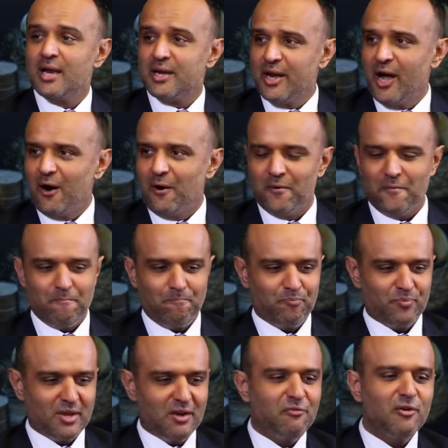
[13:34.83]
Now,
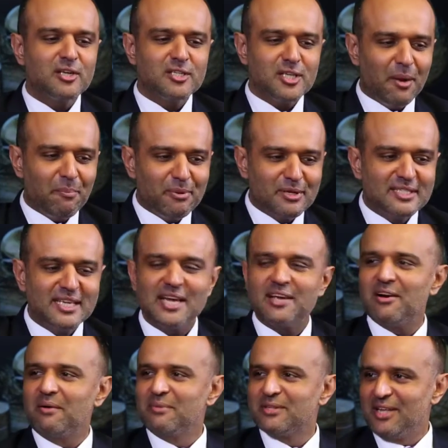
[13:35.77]
for example,
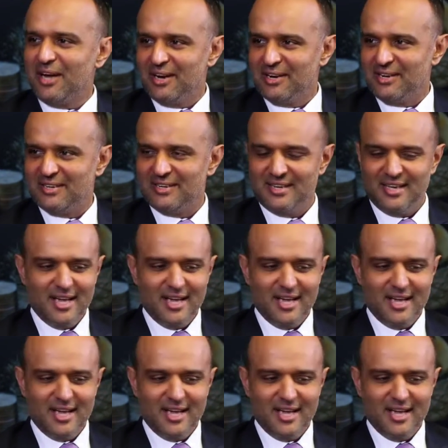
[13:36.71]
take Ramadan.